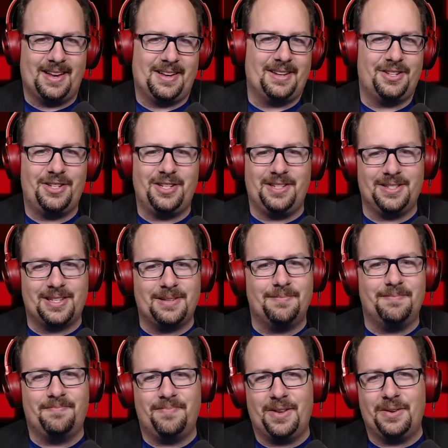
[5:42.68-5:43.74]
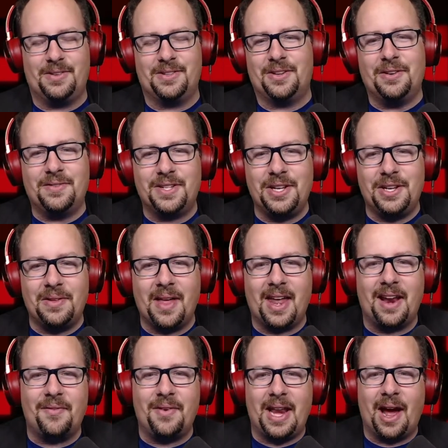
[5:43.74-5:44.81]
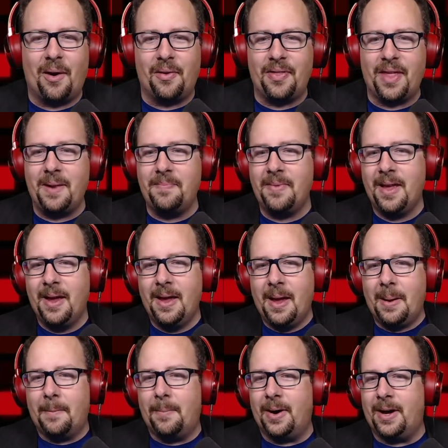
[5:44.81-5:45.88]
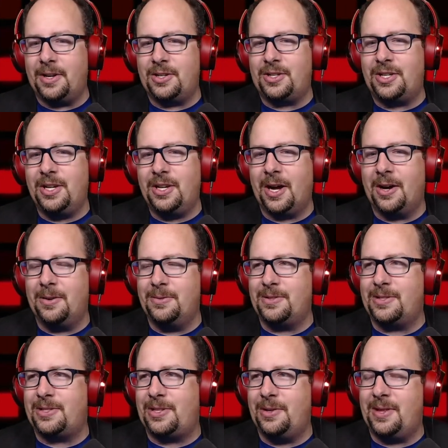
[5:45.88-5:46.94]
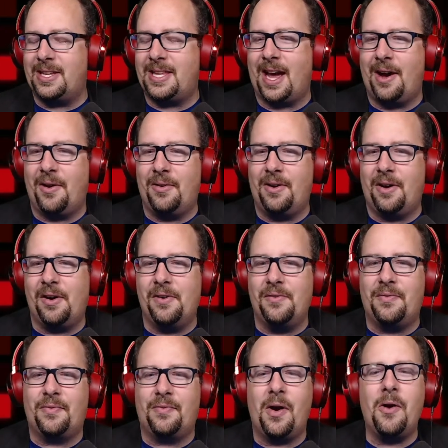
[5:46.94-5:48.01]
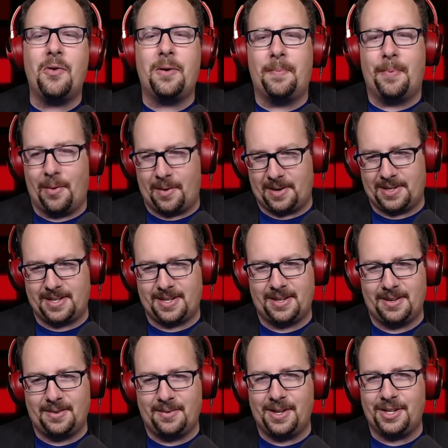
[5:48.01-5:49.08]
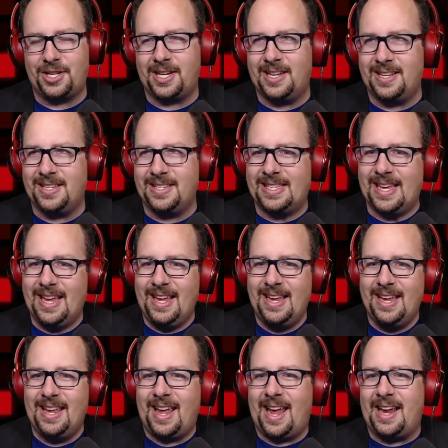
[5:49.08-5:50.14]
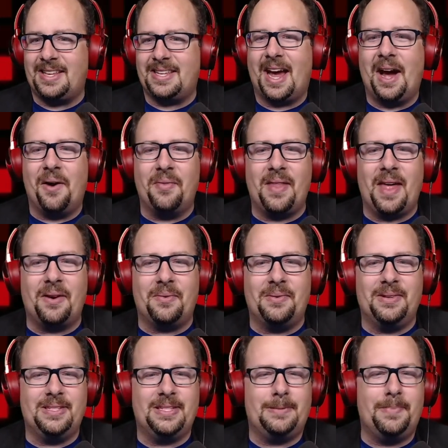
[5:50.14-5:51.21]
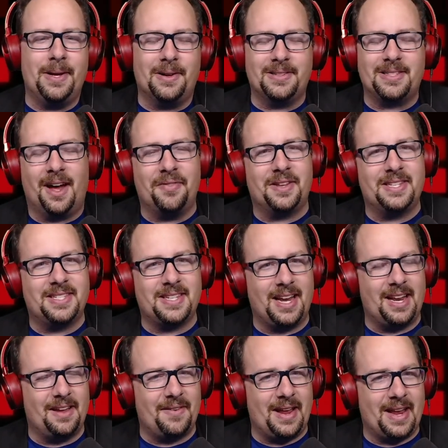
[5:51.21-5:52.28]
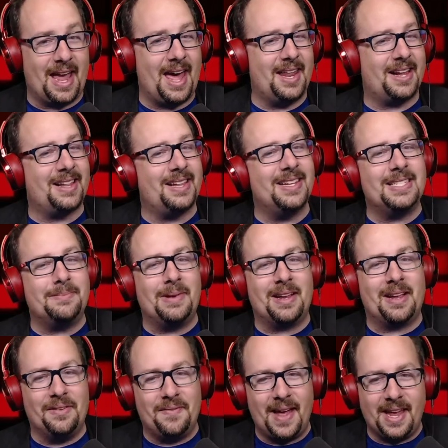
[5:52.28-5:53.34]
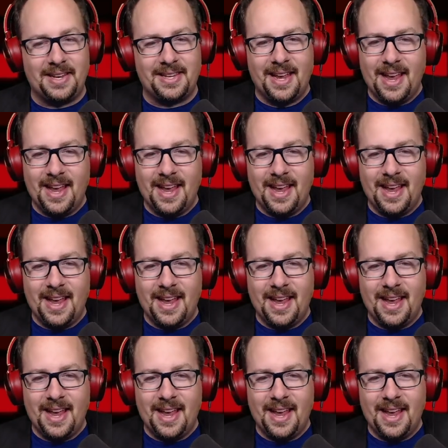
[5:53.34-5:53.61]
she's deserves to do that every now and then. But she goes to the town of Rogueport, which is a town that was built on the site of a cataclysmic event,